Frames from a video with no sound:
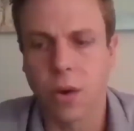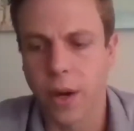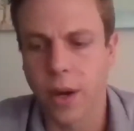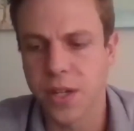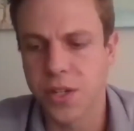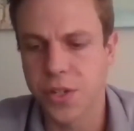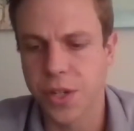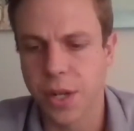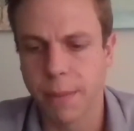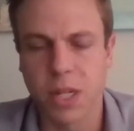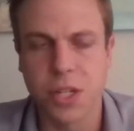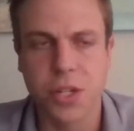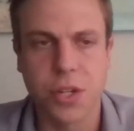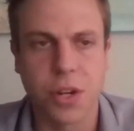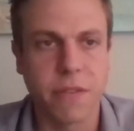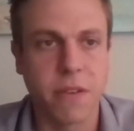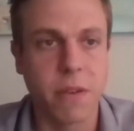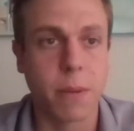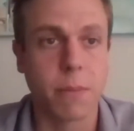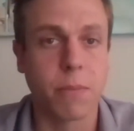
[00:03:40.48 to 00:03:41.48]
question. I'm not
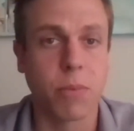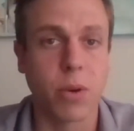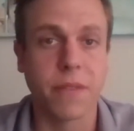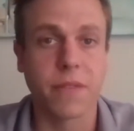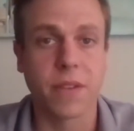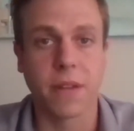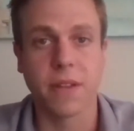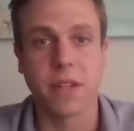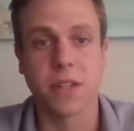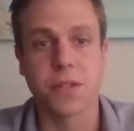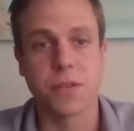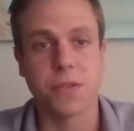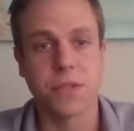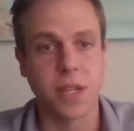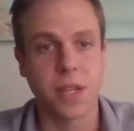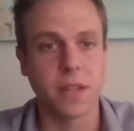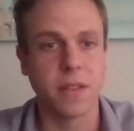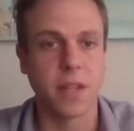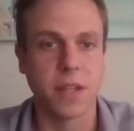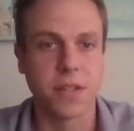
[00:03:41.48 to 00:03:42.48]
sure if you've been briefed on this or
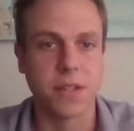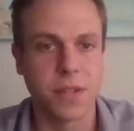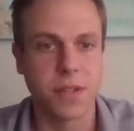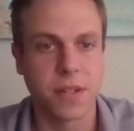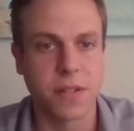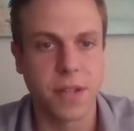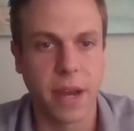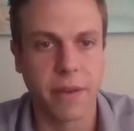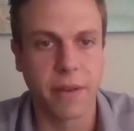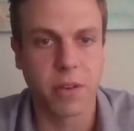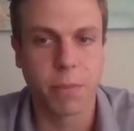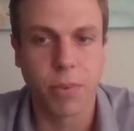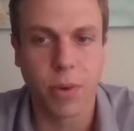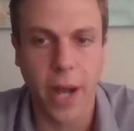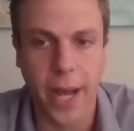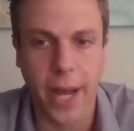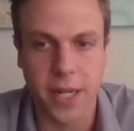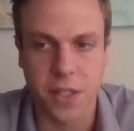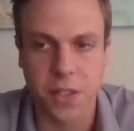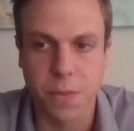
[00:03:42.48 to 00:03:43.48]
seen this since after
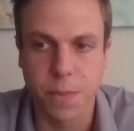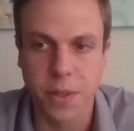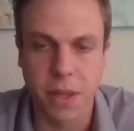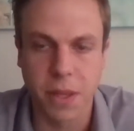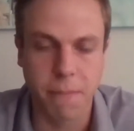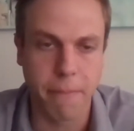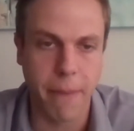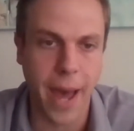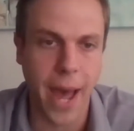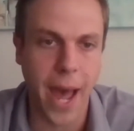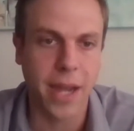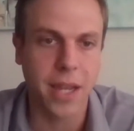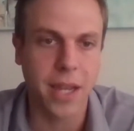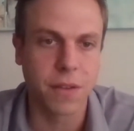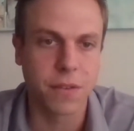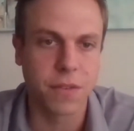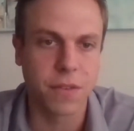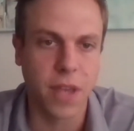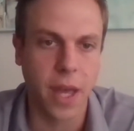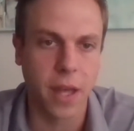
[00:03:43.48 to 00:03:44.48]
practice, but the MAC
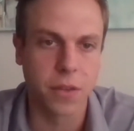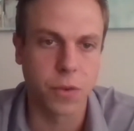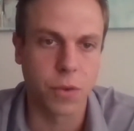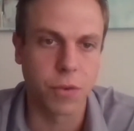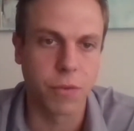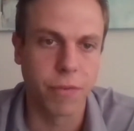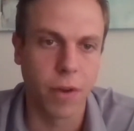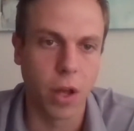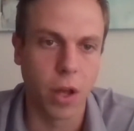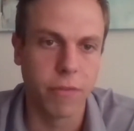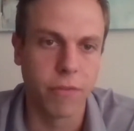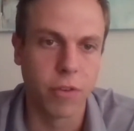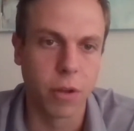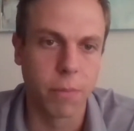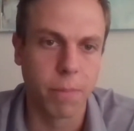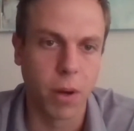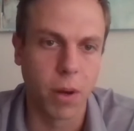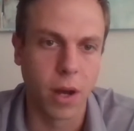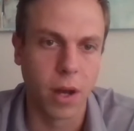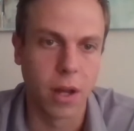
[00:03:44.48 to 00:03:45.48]
has canceled fall
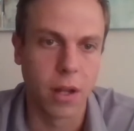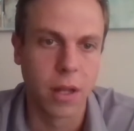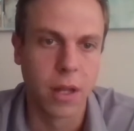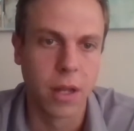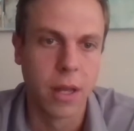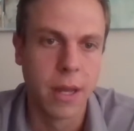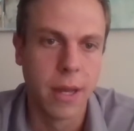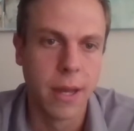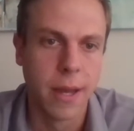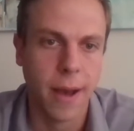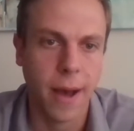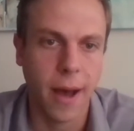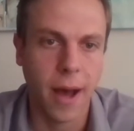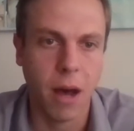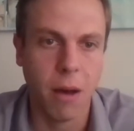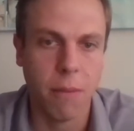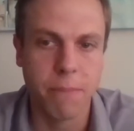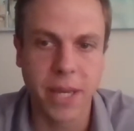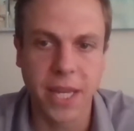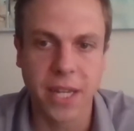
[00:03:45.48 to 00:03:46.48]
football.
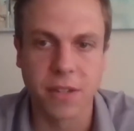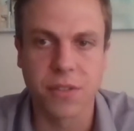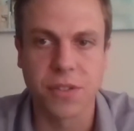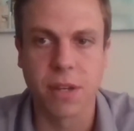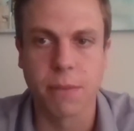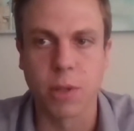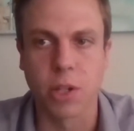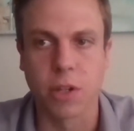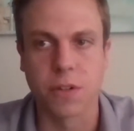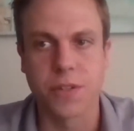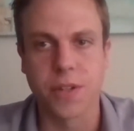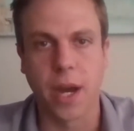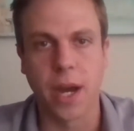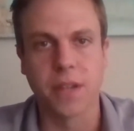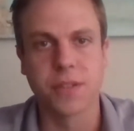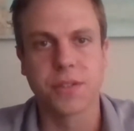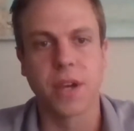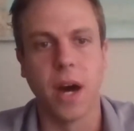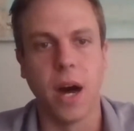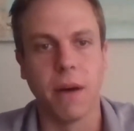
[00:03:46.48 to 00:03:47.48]
Being a similar
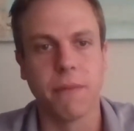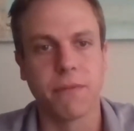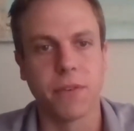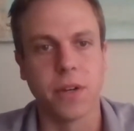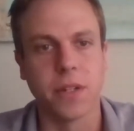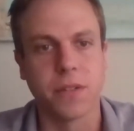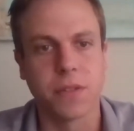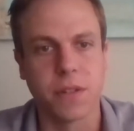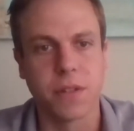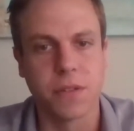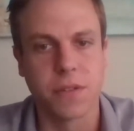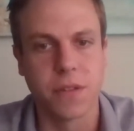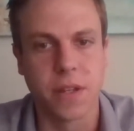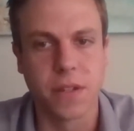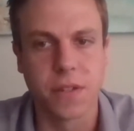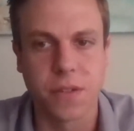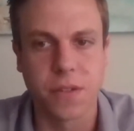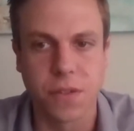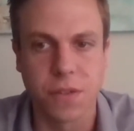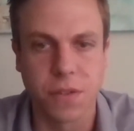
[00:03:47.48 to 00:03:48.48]
size conference, does
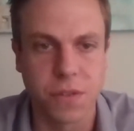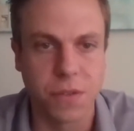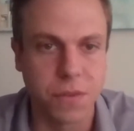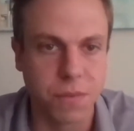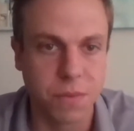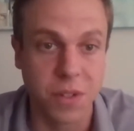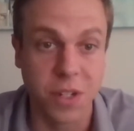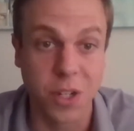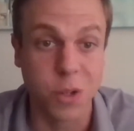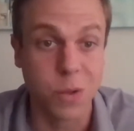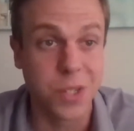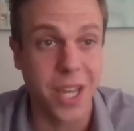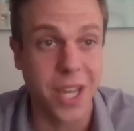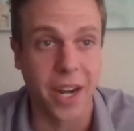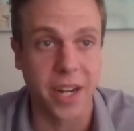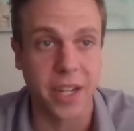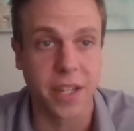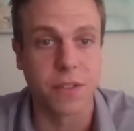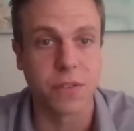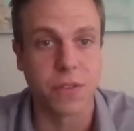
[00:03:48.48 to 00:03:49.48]
this news
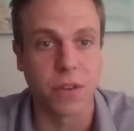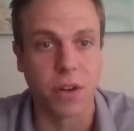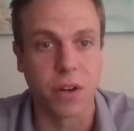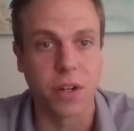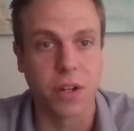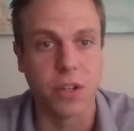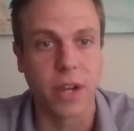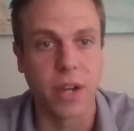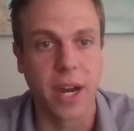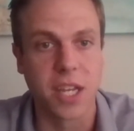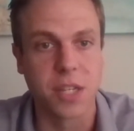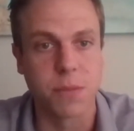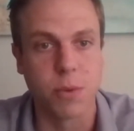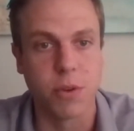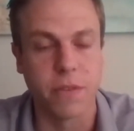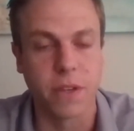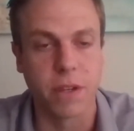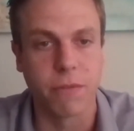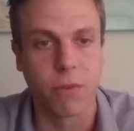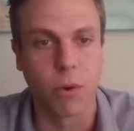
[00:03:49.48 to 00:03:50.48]
kind of concern you guys
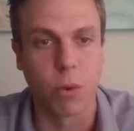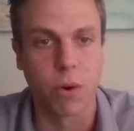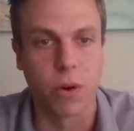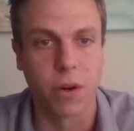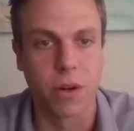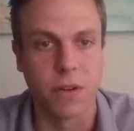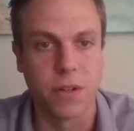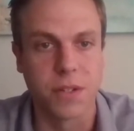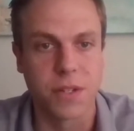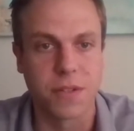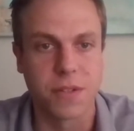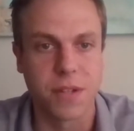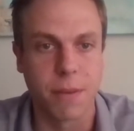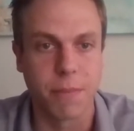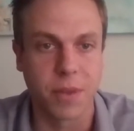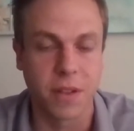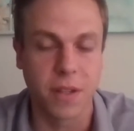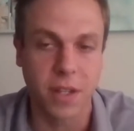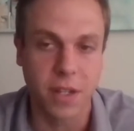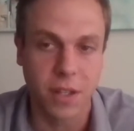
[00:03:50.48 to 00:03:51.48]
moving forward, or is it
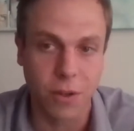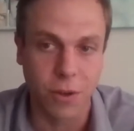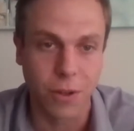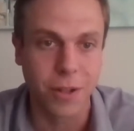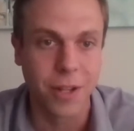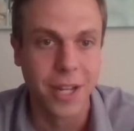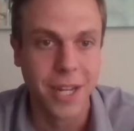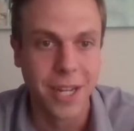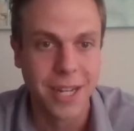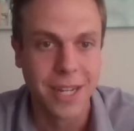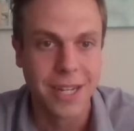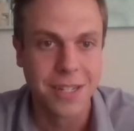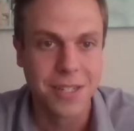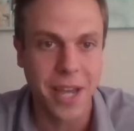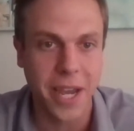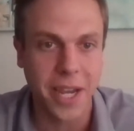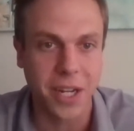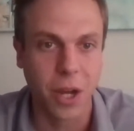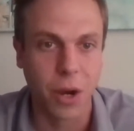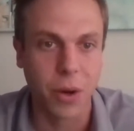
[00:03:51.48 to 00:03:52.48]
something that you'll
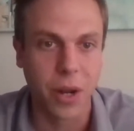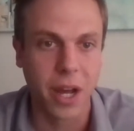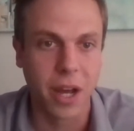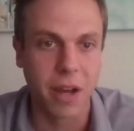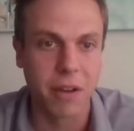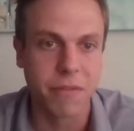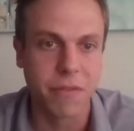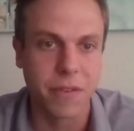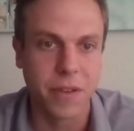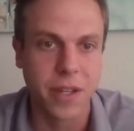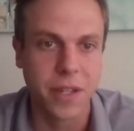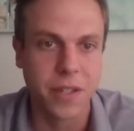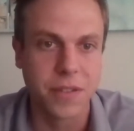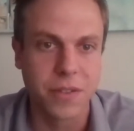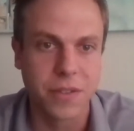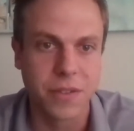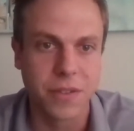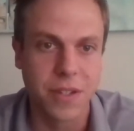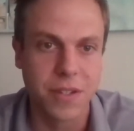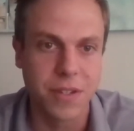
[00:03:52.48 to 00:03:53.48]
take note of
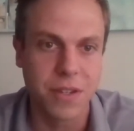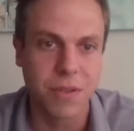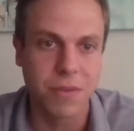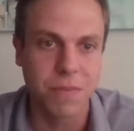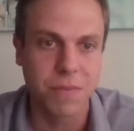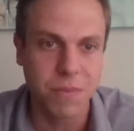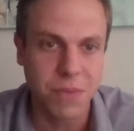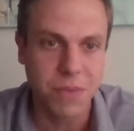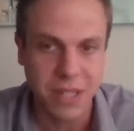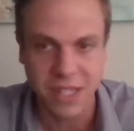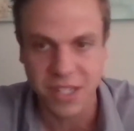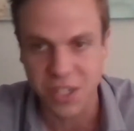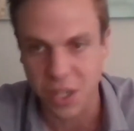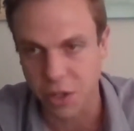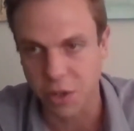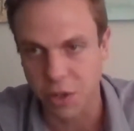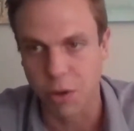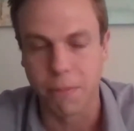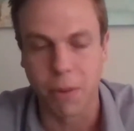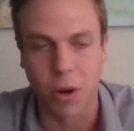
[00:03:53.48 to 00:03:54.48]
as you
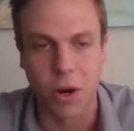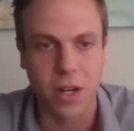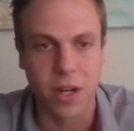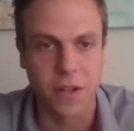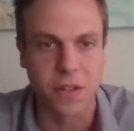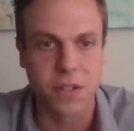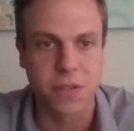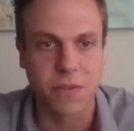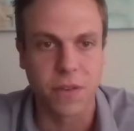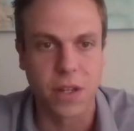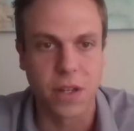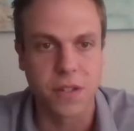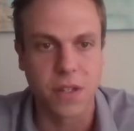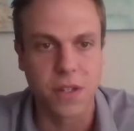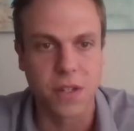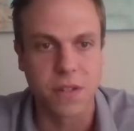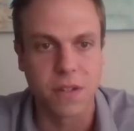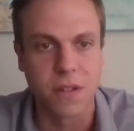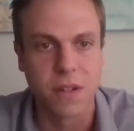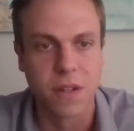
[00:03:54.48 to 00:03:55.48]
continue to embark on this fall
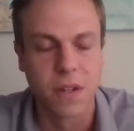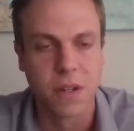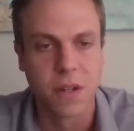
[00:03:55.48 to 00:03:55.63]
season?